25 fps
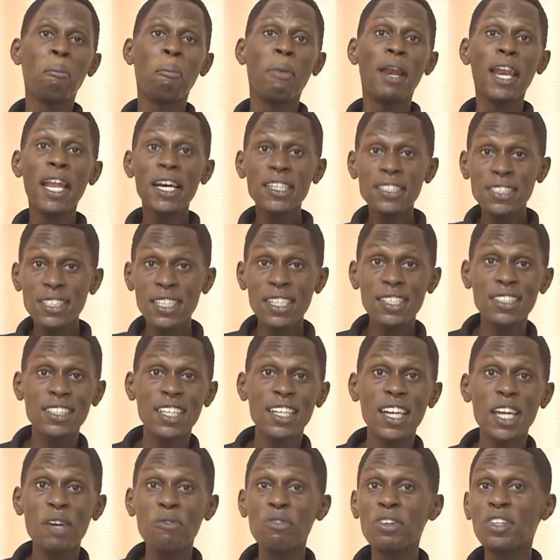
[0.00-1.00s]
Blessings
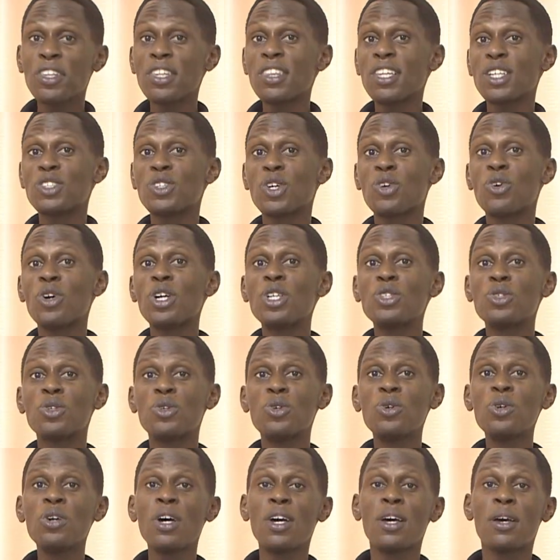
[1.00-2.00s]
in everything that you're going to
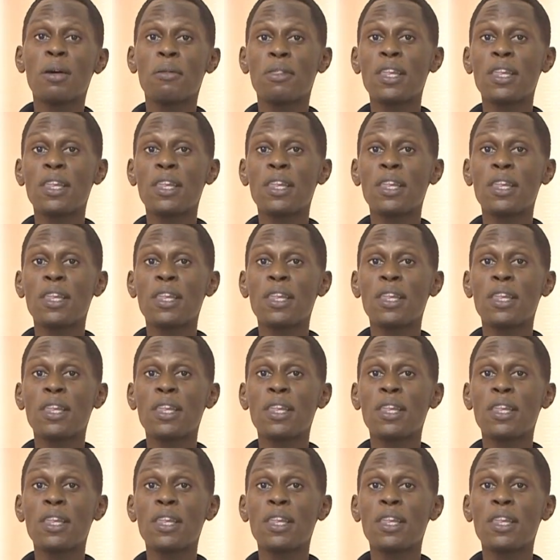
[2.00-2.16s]
do,